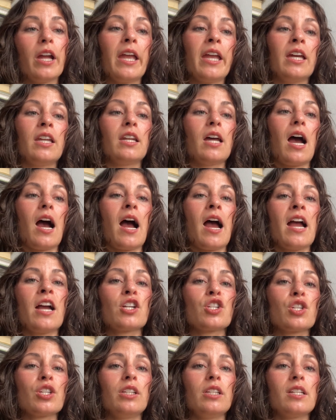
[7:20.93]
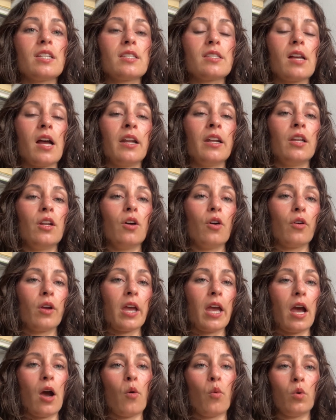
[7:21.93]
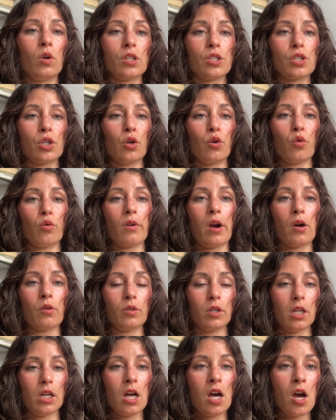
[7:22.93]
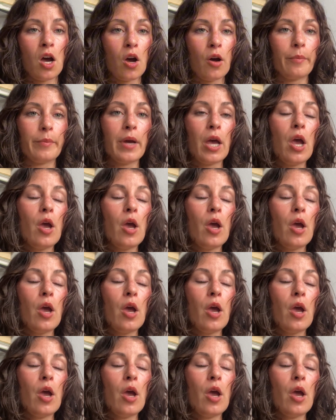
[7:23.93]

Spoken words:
and I actually decided, okay, I want to ground it up